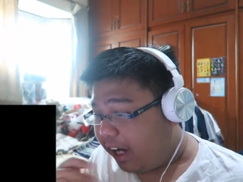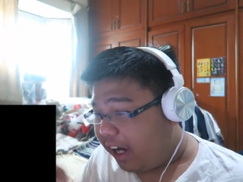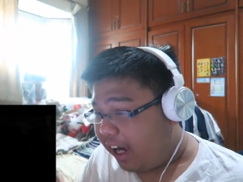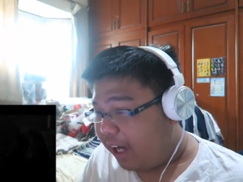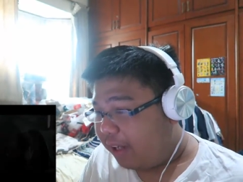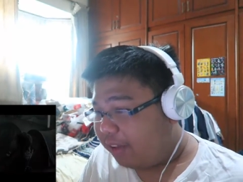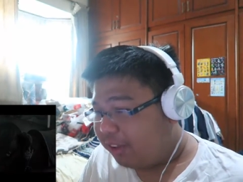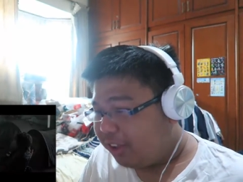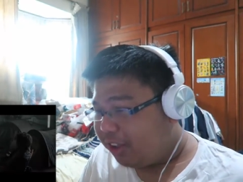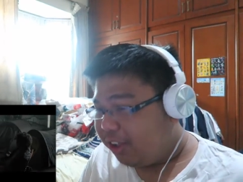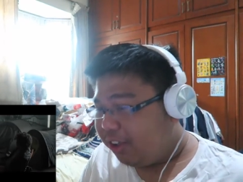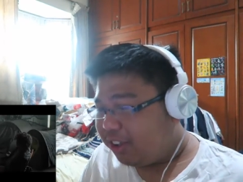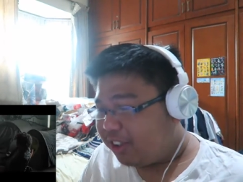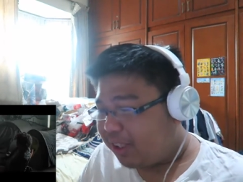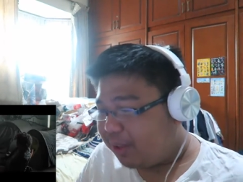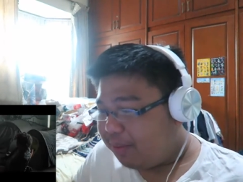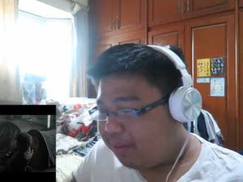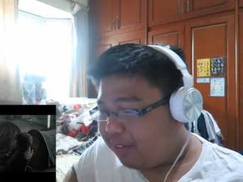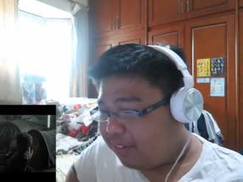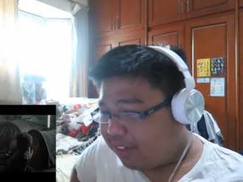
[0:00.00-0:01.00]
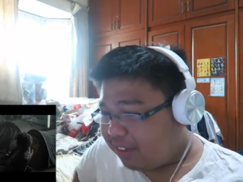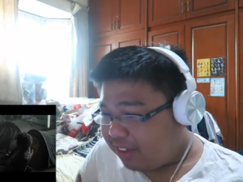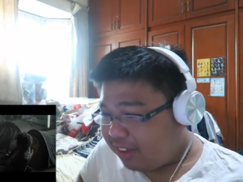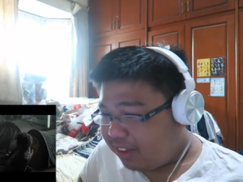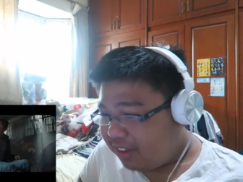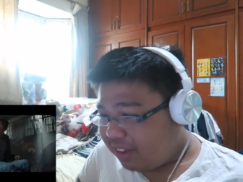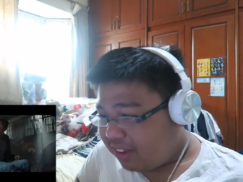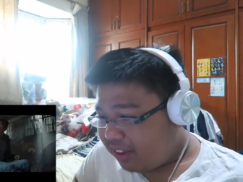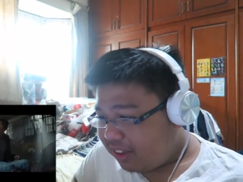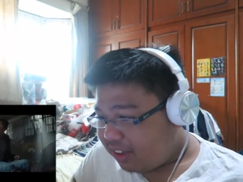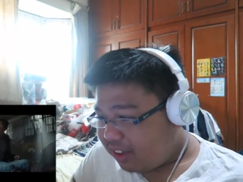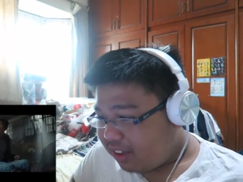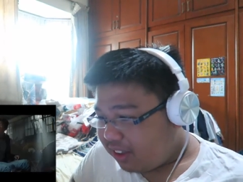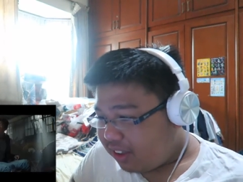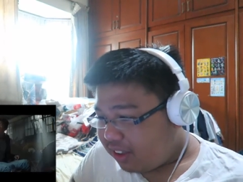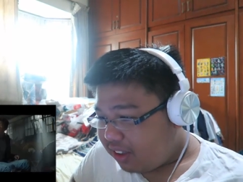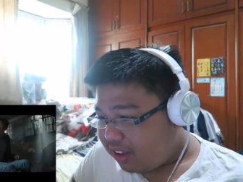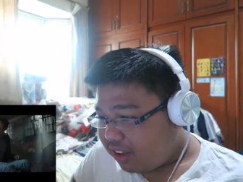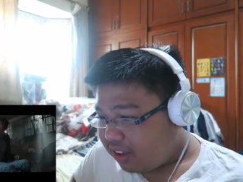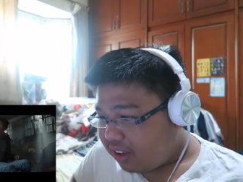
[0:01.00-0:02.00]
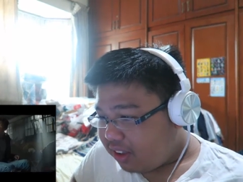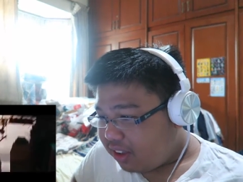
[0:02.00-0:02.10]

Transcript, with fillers: I, you know, to rebellion, Wade.